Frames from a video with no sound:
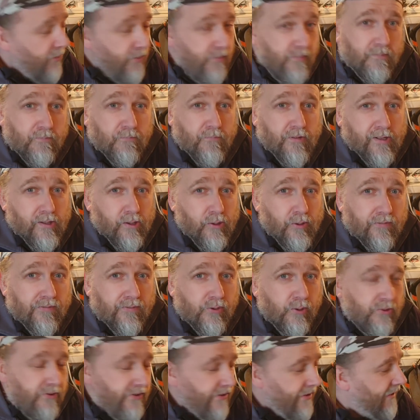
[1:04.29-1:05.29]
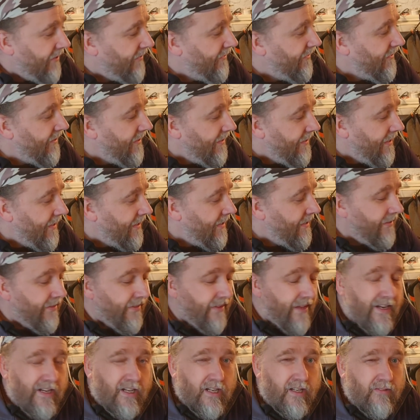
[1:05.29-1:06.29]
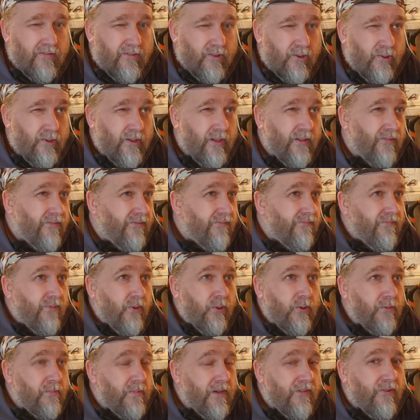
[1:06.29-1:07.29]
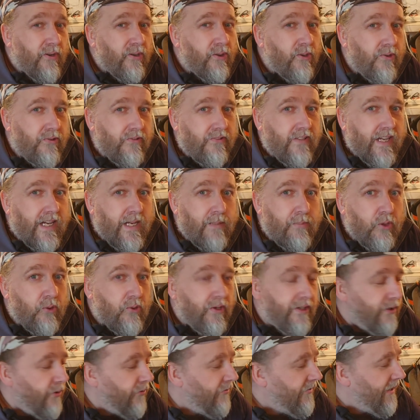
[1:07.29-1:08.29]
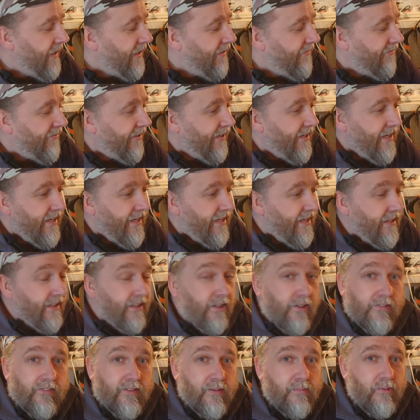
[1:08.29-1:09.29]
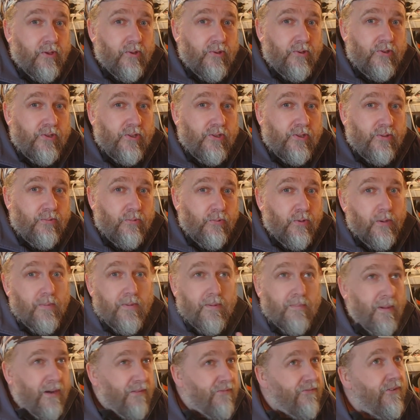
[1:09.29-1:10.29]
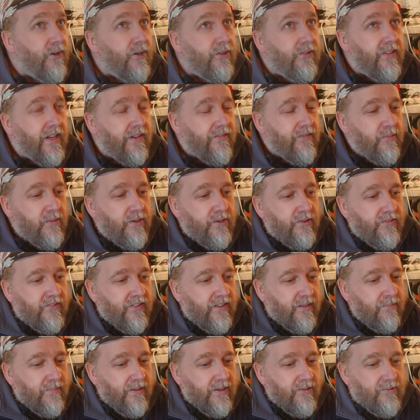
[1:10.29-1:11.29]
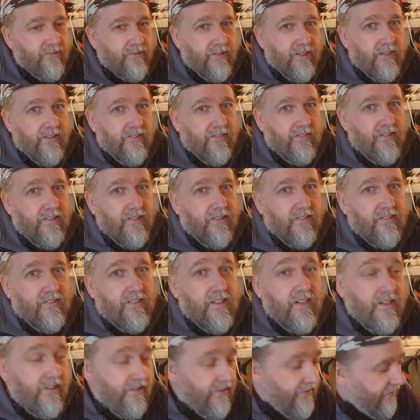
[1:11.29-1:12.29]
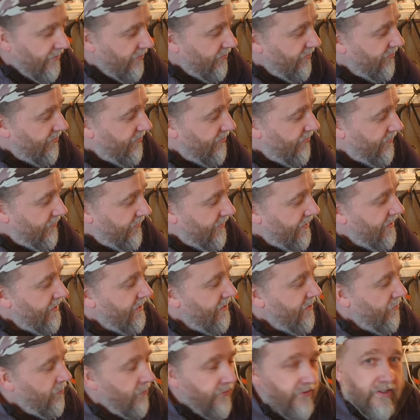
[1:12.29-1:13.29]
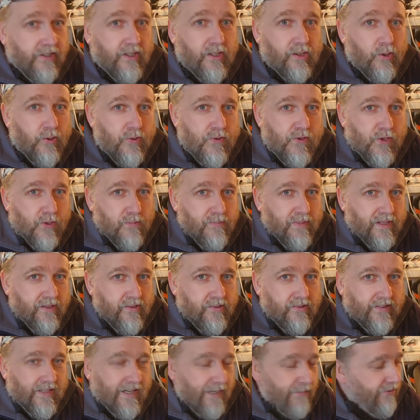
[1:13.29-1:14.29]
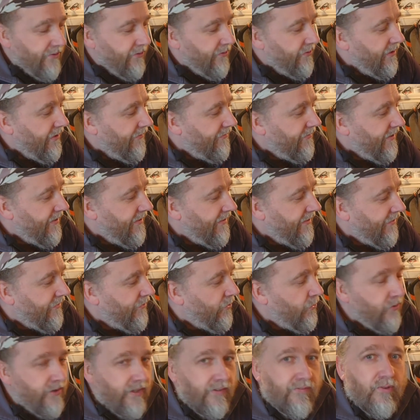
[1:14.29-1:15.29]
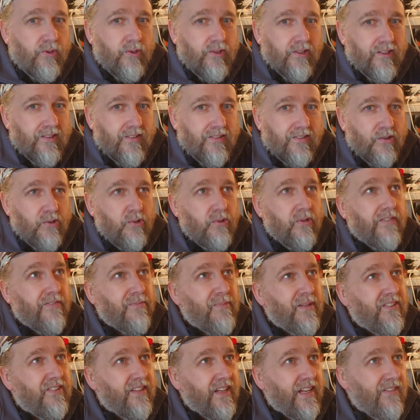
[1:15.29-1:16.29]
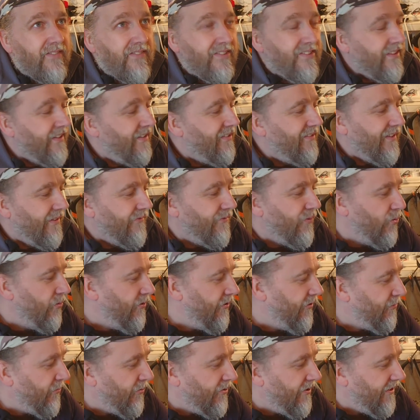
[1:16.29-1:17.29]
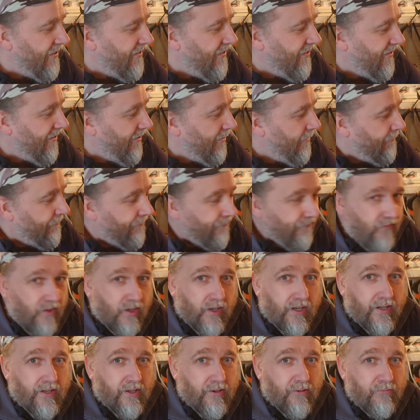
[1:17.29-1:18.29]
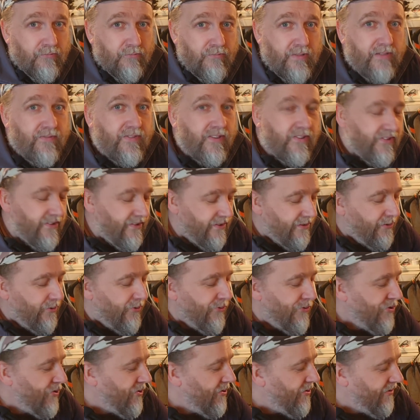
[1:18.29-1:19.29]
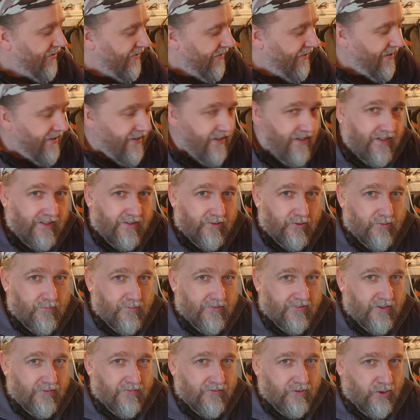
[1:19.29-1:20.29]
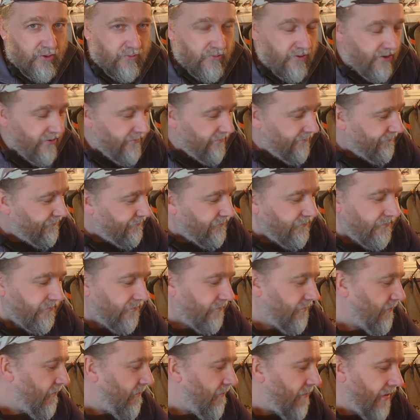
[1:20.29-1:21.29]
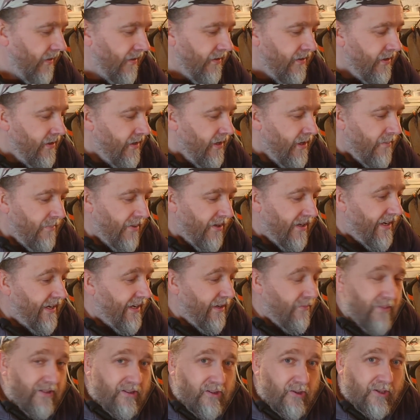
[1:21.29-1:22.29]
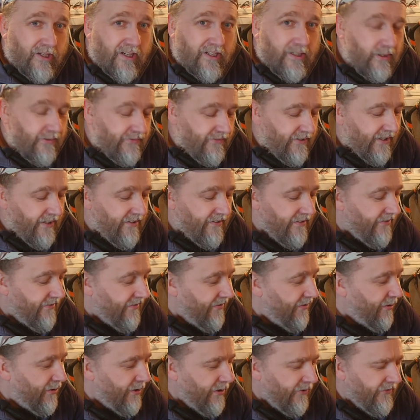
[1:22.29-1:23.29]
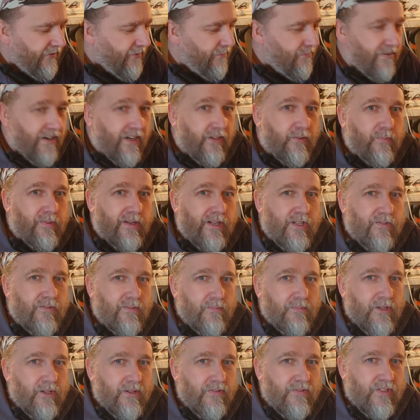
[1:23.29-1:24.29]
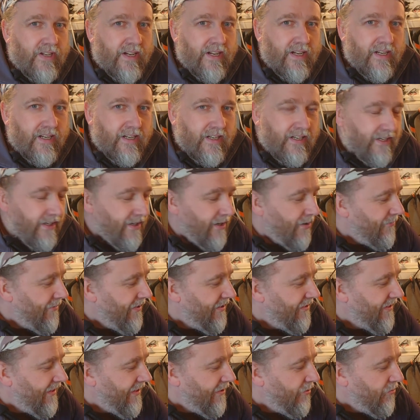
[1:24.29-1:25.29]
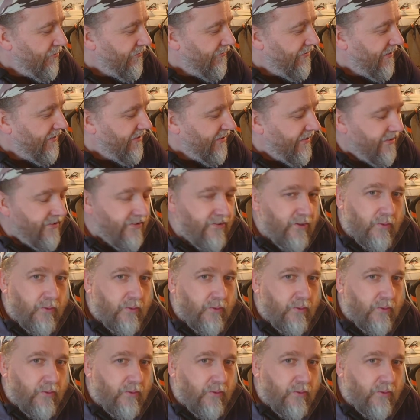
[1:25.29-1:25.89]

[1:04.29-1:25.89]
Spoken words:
So really looking forward to this. Any of you that have followed me for a long time know I used to have a custom longshot. One of my first ever mods that I built years and years and years ago was a Longshot Build. Absolutely loved it. I sold it a few years ago. I've missed it ever since. I've always wanted to revisit the longshot and do myself a new one. But yeah, I've been lucky enough to get this custom brass breech from Nerfshack. Can't wait to get it all fitted.